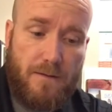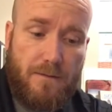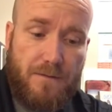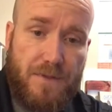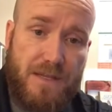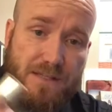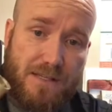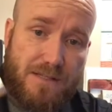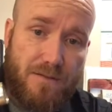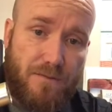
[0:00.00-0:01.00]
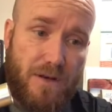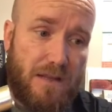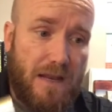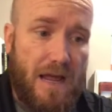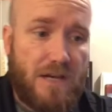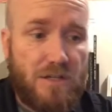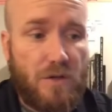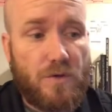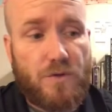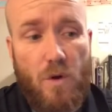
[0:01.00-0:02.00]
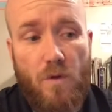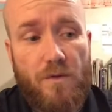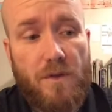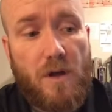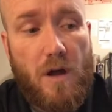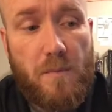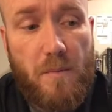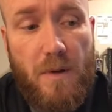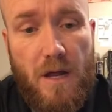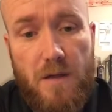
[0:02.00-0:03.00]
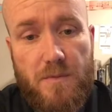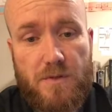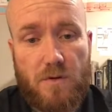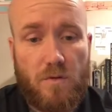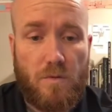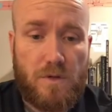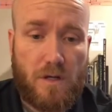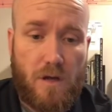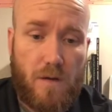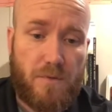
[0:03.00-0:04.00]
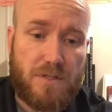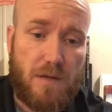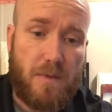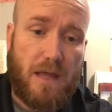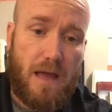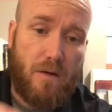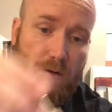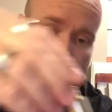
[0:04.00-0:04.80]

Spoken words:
This is the fitting that actually goes over the copper pipe, so when the copper is coming out of the